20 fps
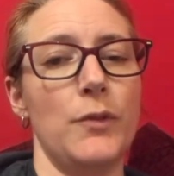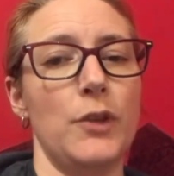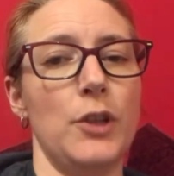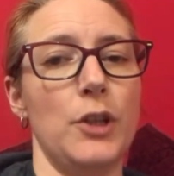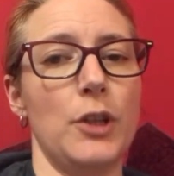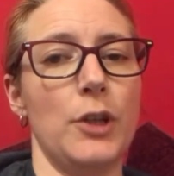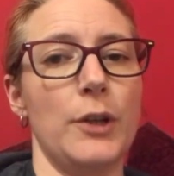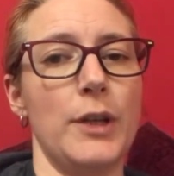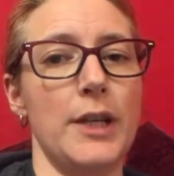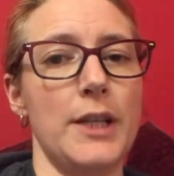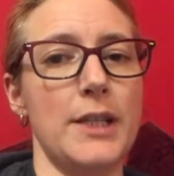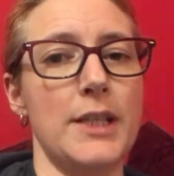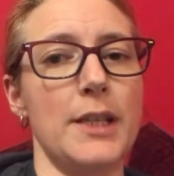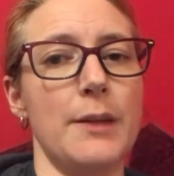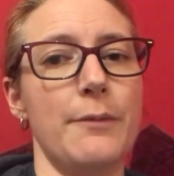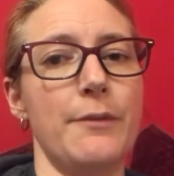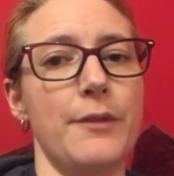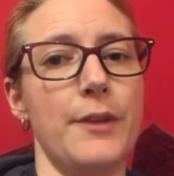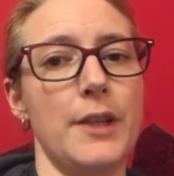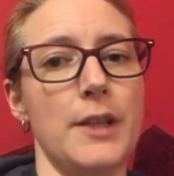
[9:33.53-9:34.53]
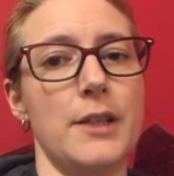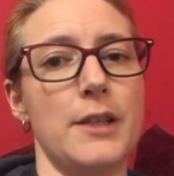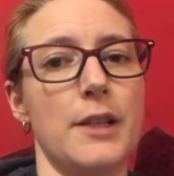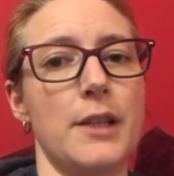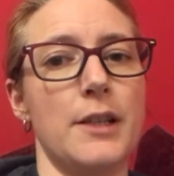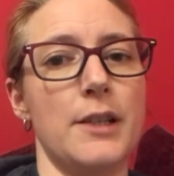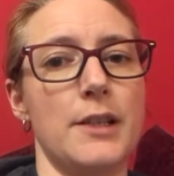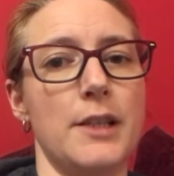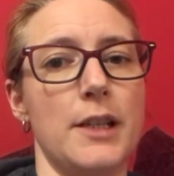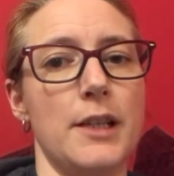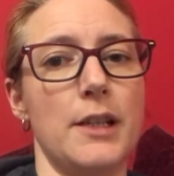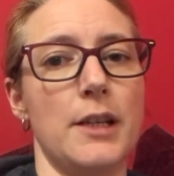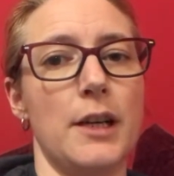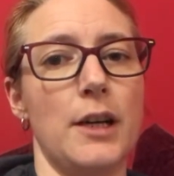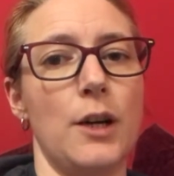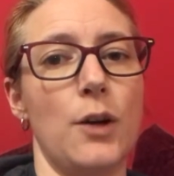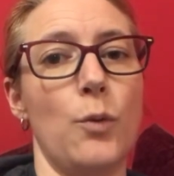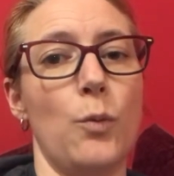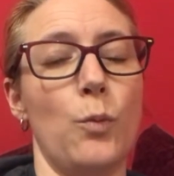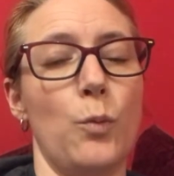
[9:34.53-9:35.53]
you know, it's something to
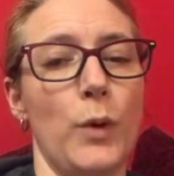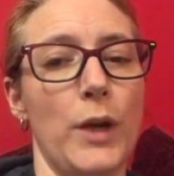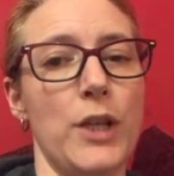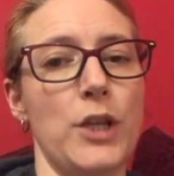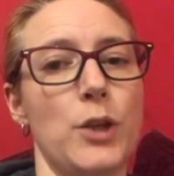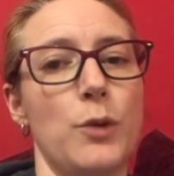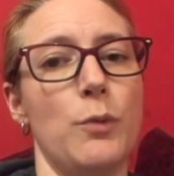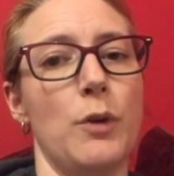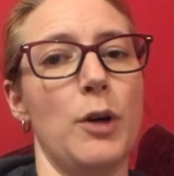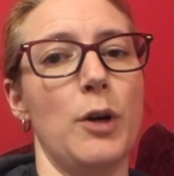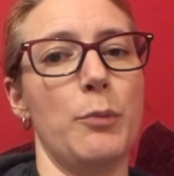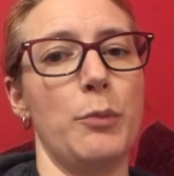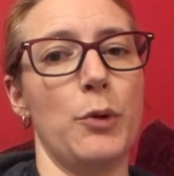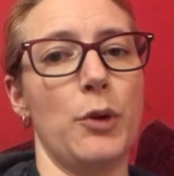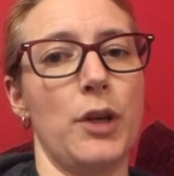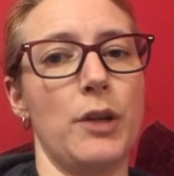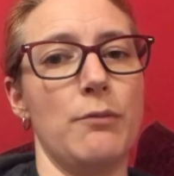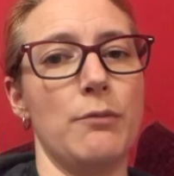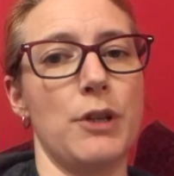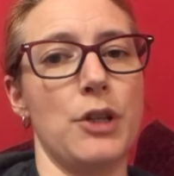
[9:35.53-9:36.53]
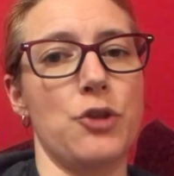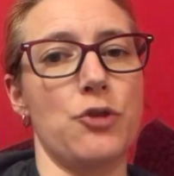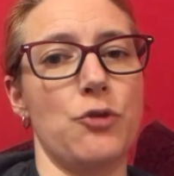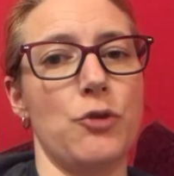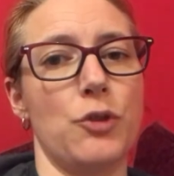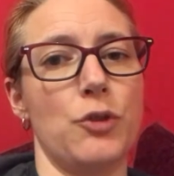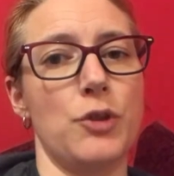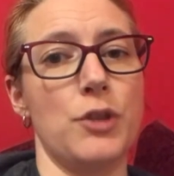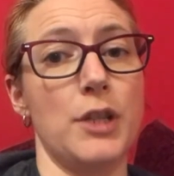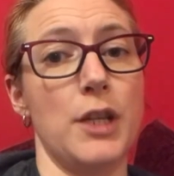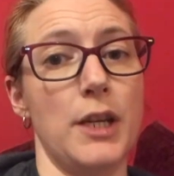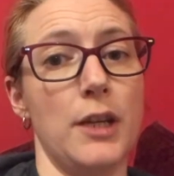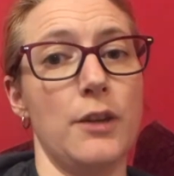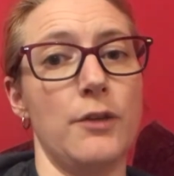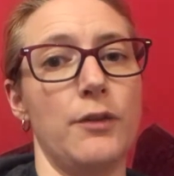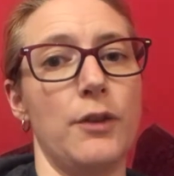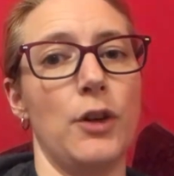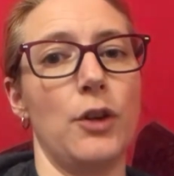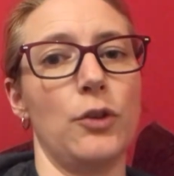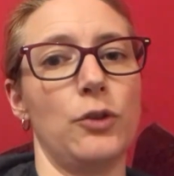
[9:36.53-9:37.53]
consider when you are booking restaurants in
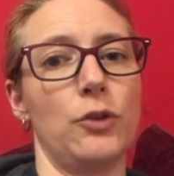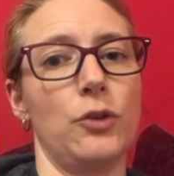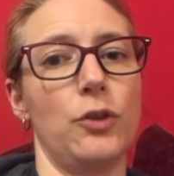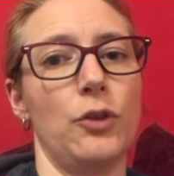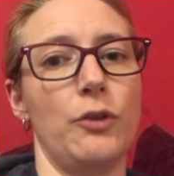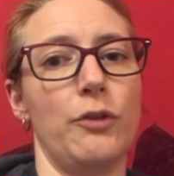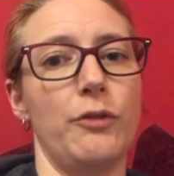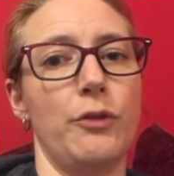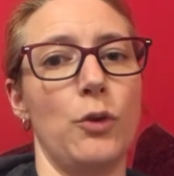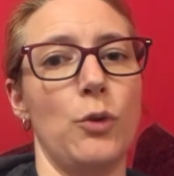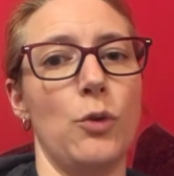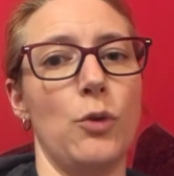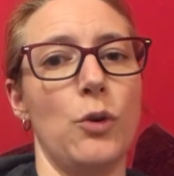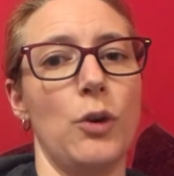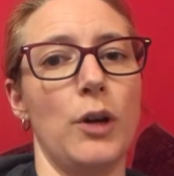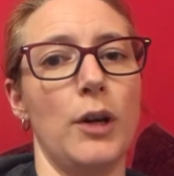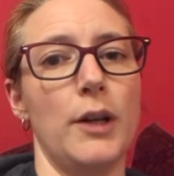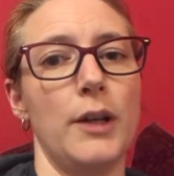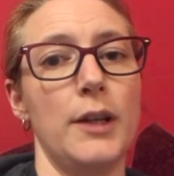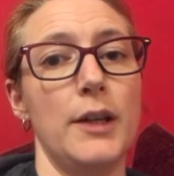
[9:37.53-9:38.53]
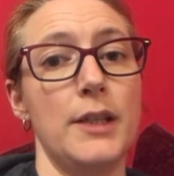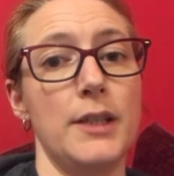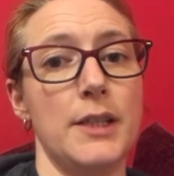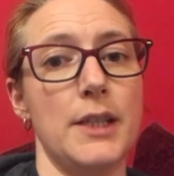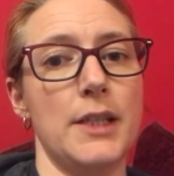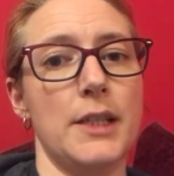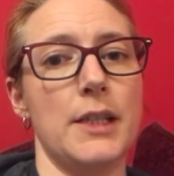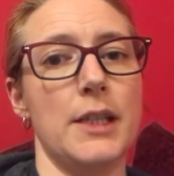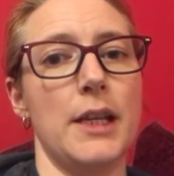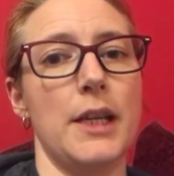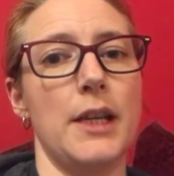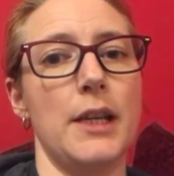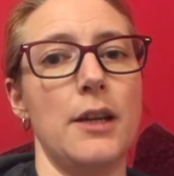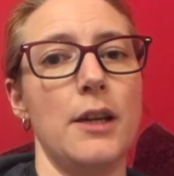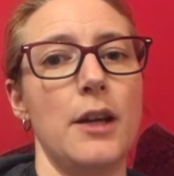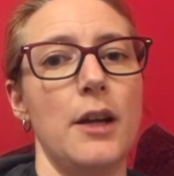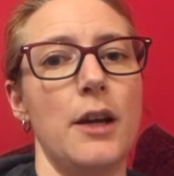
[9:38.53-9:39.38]
advance for Disney.